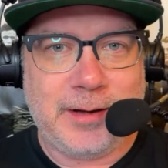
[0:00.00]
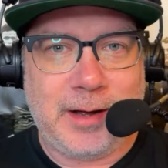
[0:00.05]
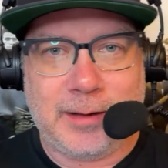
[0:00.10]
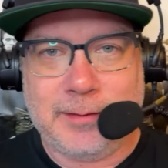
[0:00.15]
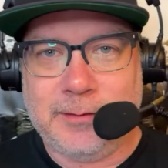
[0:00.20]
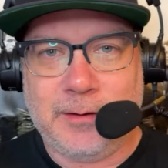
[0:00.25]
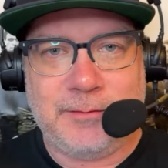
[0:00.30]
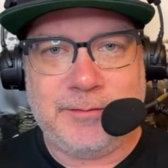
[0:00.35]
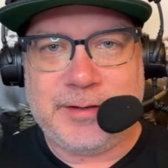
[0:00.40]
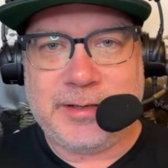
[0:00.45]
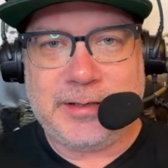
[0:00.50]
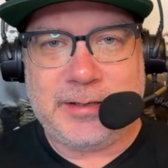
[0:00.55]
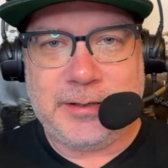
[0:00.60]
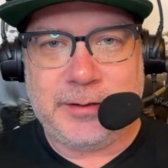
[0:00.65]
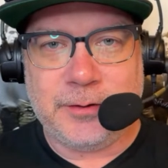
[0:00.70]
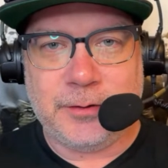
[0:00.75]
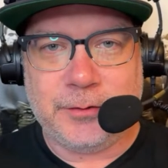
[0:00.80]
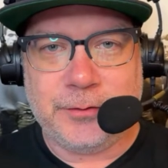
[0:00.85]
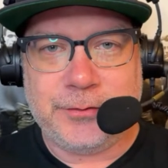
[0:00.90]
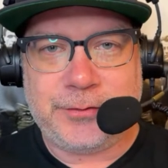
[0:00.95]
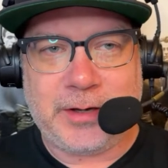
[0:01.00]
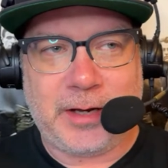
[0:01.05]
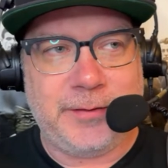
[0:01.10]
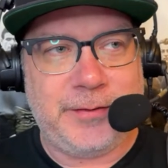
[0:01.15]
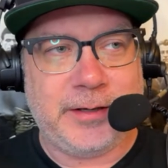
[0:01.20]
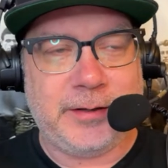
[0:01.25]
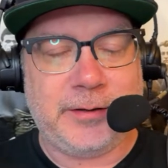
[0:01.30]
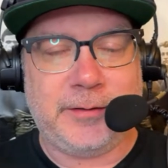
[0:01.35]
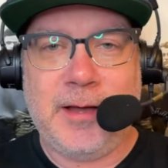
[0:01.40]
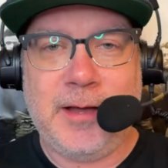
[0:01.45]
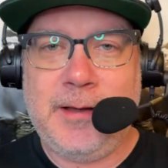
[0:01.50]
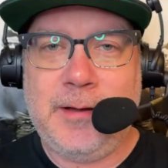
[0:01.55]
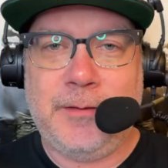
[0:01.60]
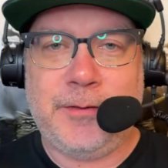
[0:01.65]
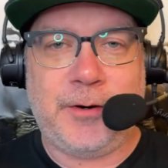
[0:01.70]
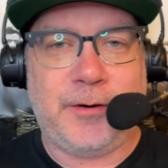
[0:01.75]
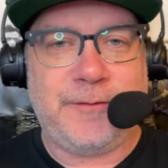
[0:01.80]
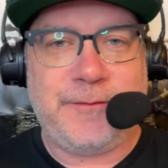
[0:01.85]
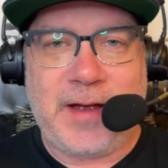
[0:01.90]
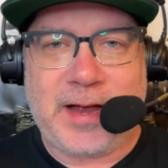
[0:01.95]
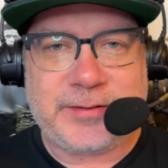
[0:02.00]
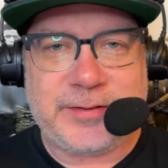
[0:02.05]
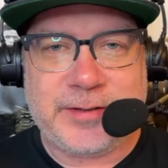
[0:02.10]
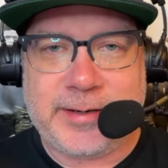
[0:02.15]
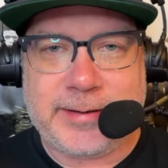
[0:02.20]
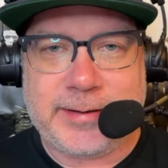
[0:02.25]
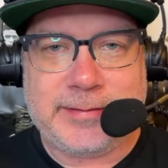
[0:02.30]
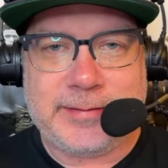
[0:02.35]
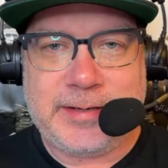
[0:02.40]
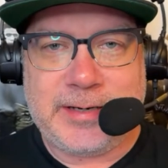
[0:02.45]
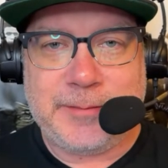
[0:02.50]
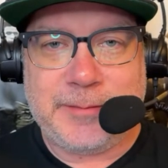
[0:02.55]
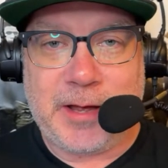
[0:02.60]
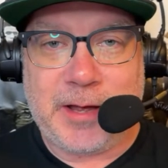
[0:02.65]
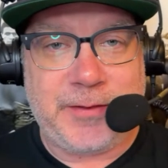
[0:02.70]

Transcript: I love the Eagles. I think they're a fascinating team.